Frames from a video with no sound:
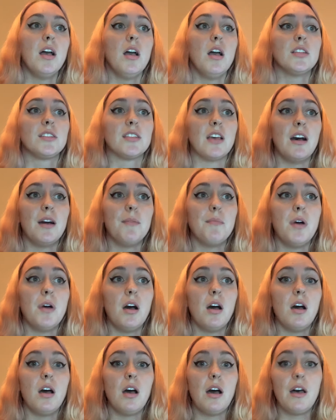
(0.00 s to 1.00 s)
some
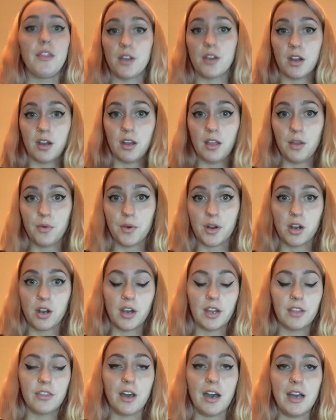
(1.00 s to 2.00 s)
other
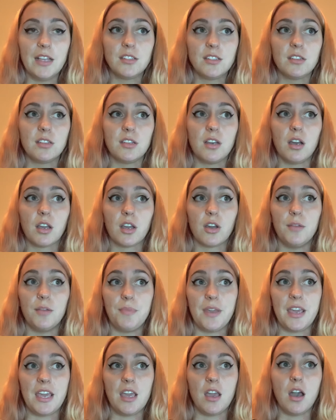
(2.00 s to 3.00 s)
recurring thoughts could
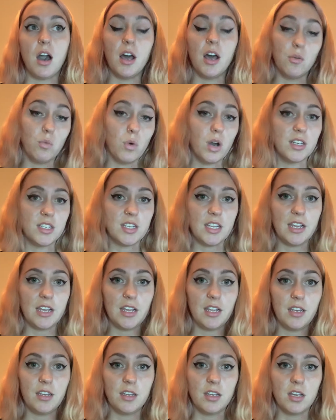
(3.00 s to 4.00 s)
be
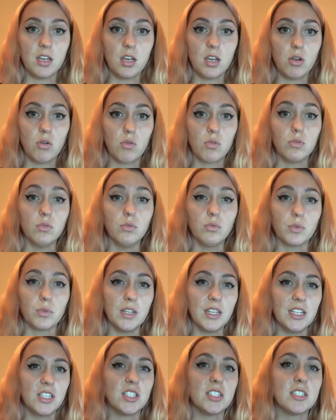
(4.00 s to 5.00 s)
unwanted
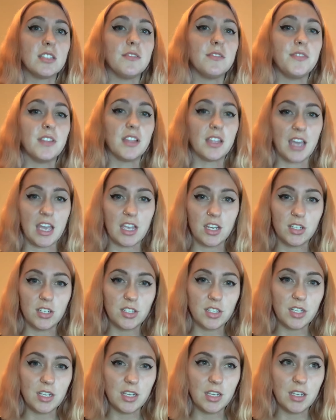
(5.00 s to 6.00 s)
religious
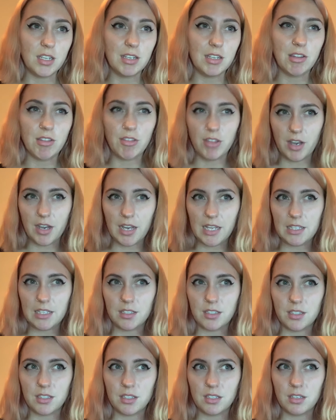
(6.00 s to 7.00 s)
affiliation
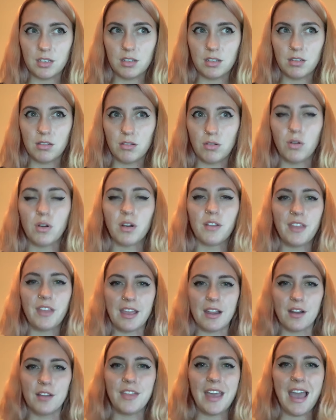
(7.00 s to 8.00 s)
thoughts, or
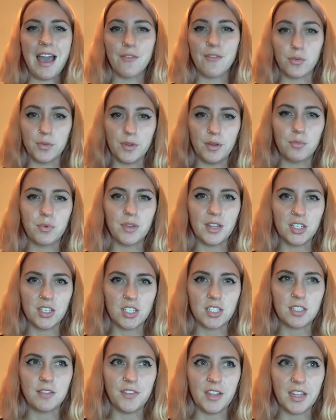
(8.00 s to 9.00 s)
they have a
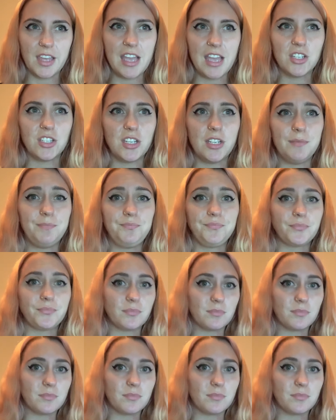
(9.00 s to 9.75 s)
religious affiliation,